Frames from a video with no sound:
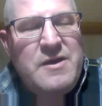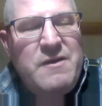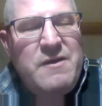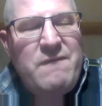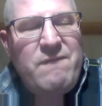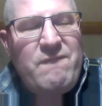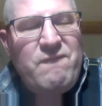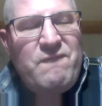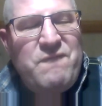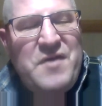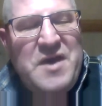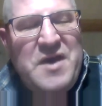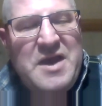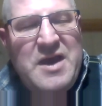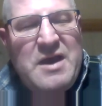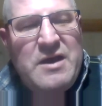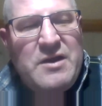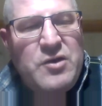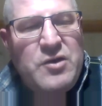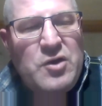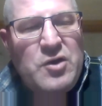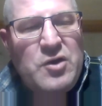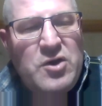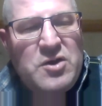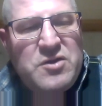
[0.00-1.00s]
They are
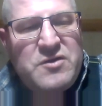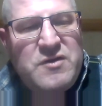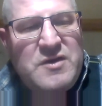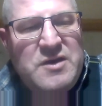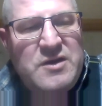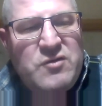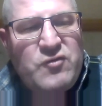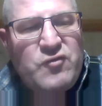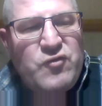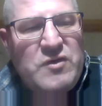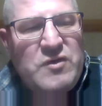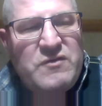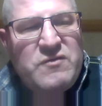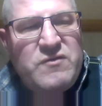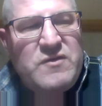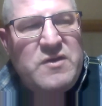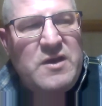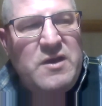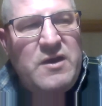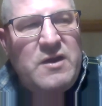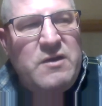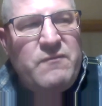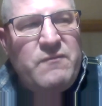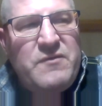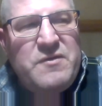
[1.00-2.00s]
not
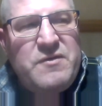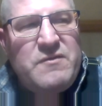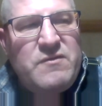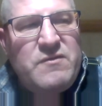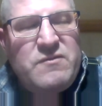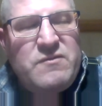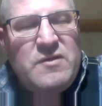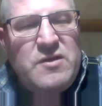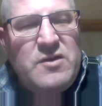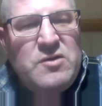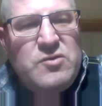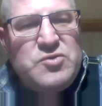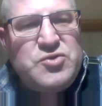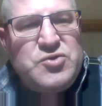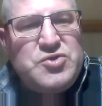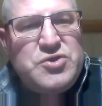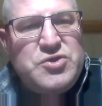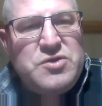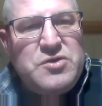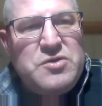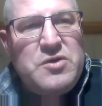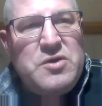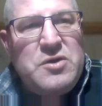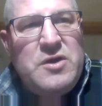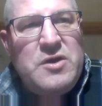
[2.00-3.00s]
interested in the
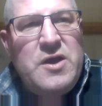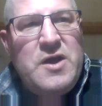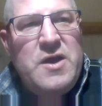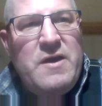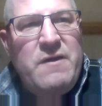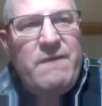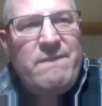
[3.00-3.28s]
solution.